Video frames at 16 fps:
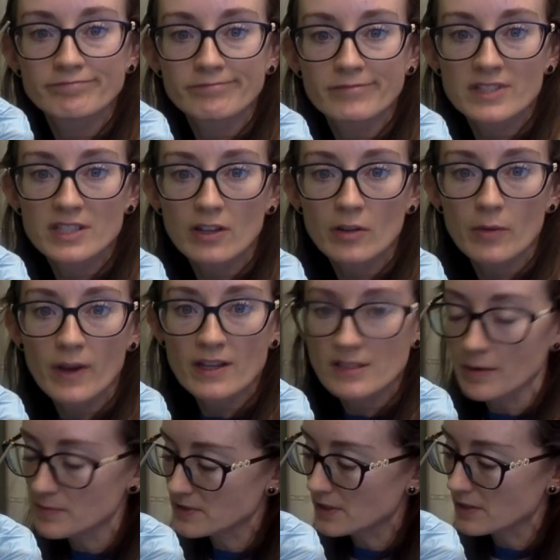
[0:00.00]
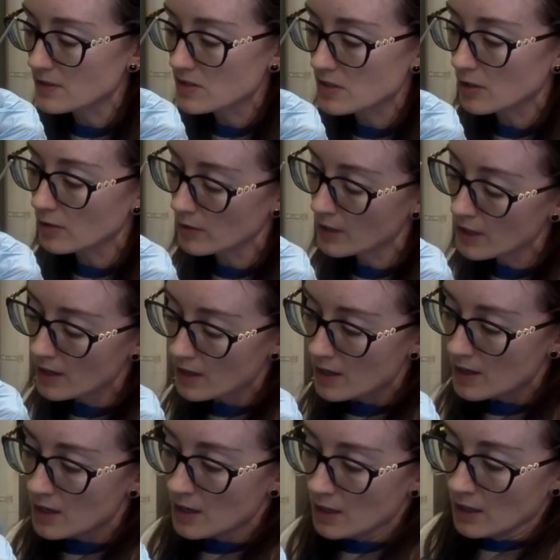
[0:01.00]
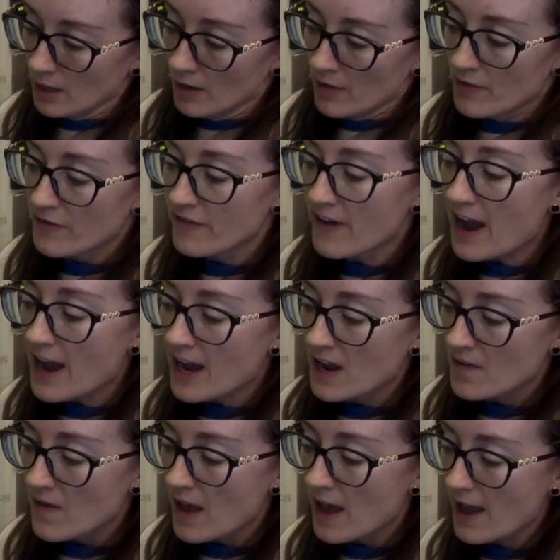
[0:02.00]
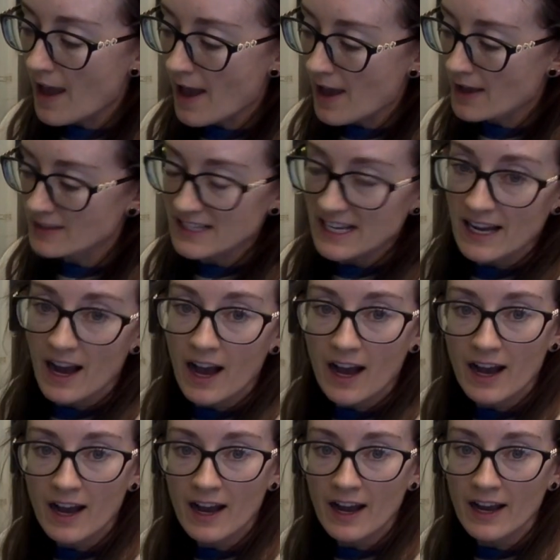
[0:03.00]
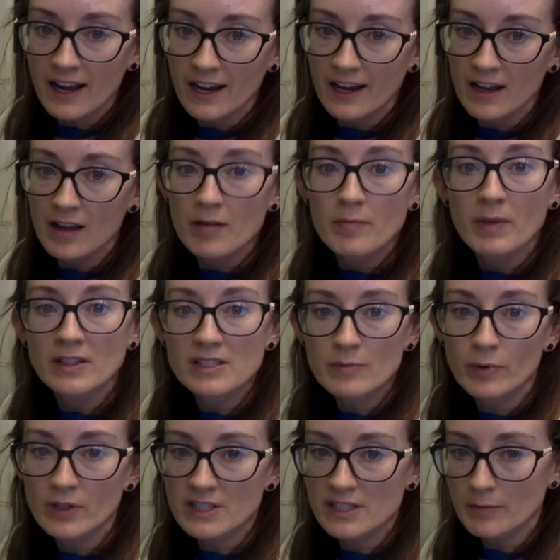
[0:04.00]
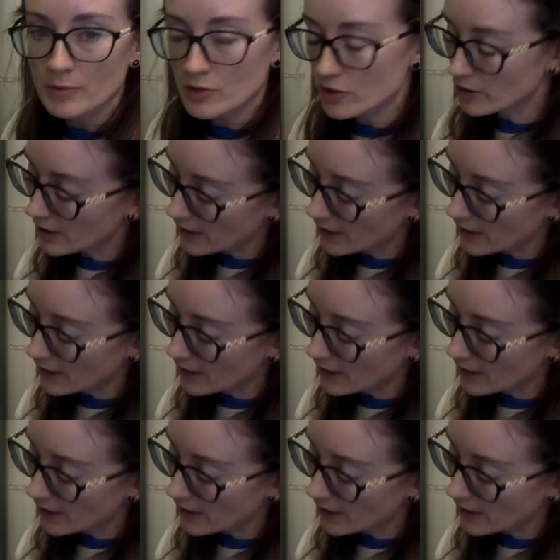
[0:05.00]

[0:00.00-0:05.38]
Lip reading: still the white substance. So 5 has a high melting point temperature